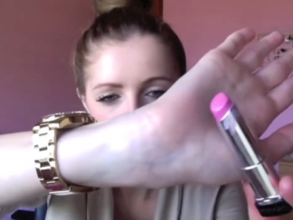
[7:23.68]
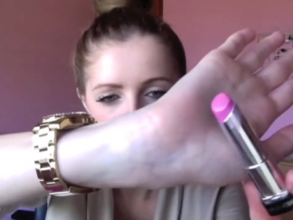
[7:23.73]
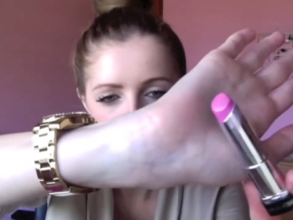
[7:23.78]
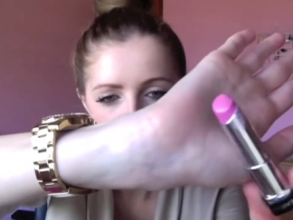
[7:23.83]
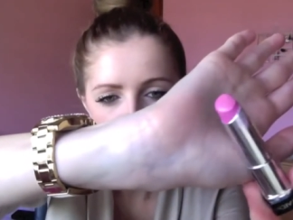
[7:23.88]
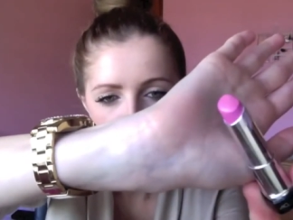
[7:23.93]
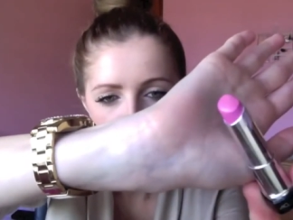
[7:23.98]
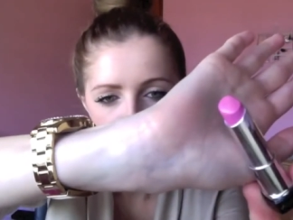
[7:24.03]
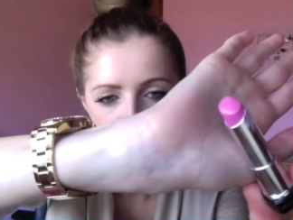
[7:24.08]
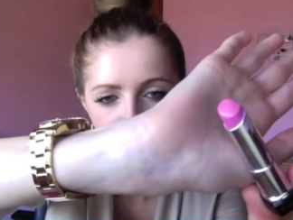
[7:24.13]
a
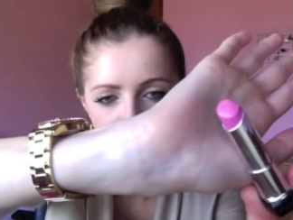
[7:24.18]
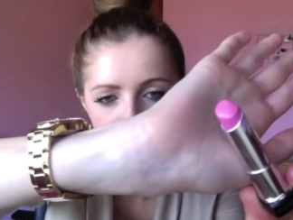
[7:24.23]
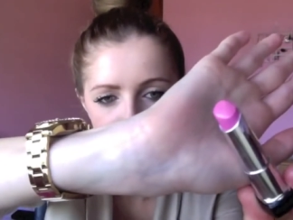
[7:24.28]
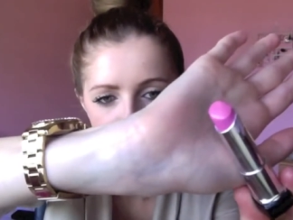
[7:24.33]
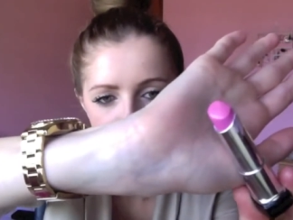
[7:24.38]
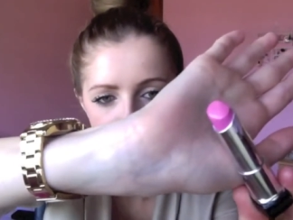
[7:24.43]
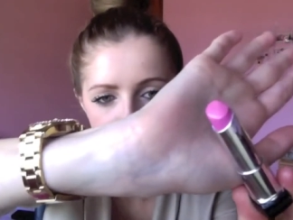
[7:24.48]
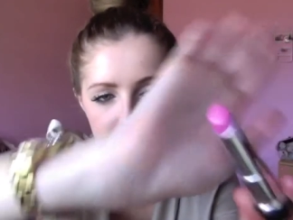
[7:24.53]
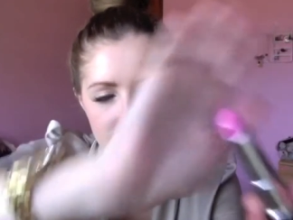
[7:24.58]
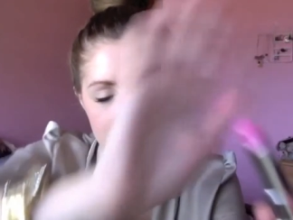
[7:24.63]
bright pink
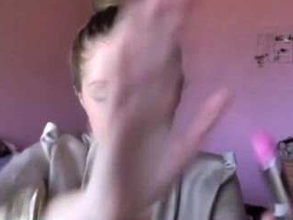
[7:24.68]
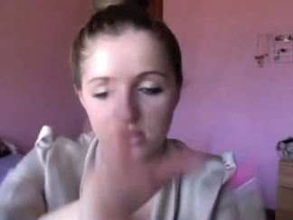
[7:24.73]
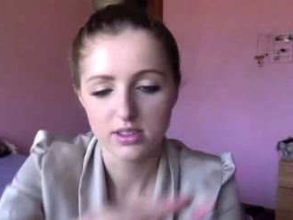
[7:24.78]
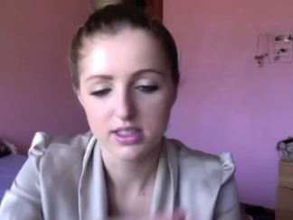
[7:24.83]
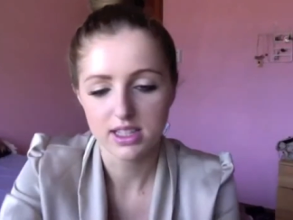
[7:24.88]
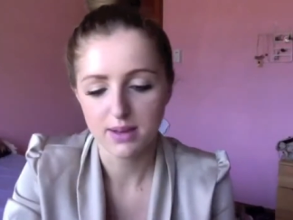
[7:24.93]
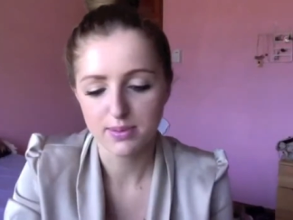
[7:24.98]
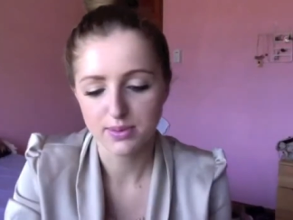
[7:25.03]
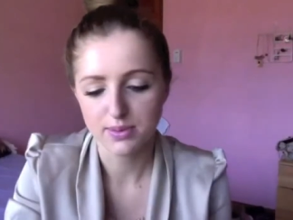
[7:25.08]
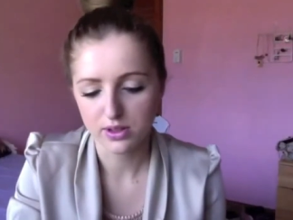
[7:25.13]
colour. It looks
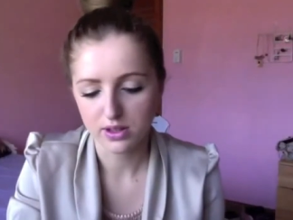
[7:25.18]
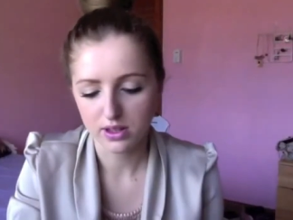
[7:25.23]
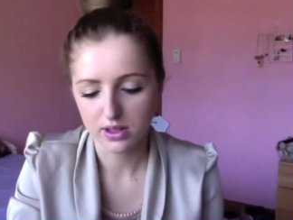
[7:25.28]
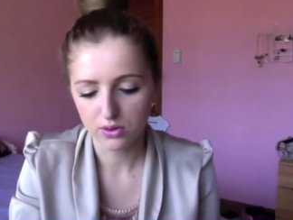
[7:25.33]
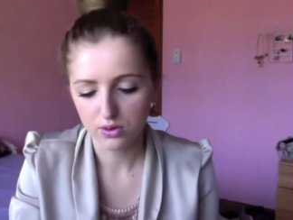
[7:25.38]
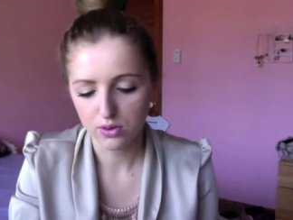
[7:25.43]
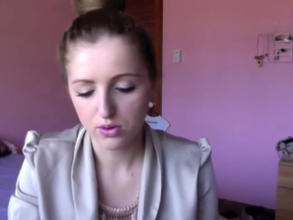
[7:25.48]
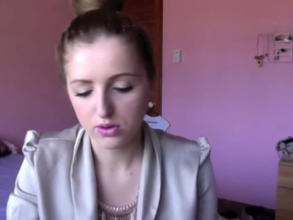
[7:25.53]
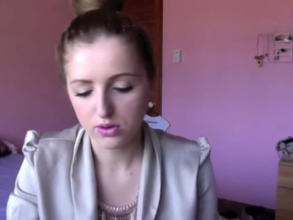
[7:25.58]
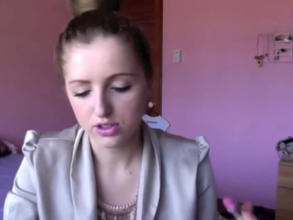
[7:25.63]
absolutely
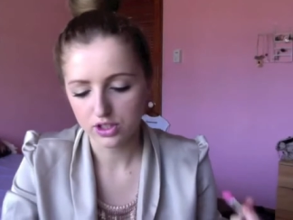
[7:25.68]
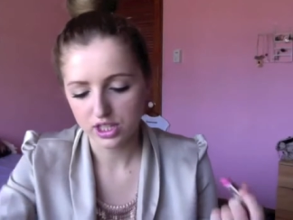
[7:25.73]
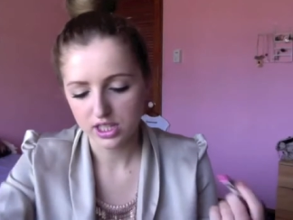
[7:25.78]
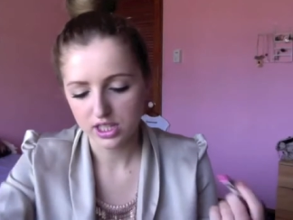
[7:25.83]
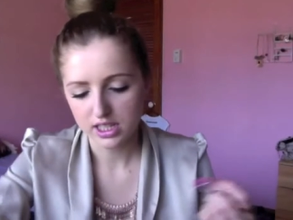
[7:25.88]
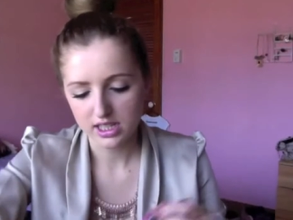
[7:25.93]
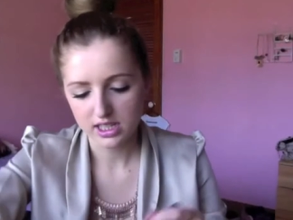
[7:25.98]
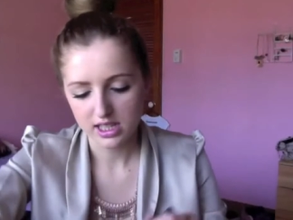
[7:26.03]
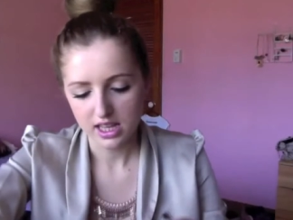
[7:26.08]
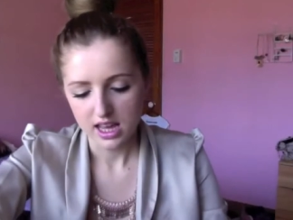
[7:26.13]
gorgeous.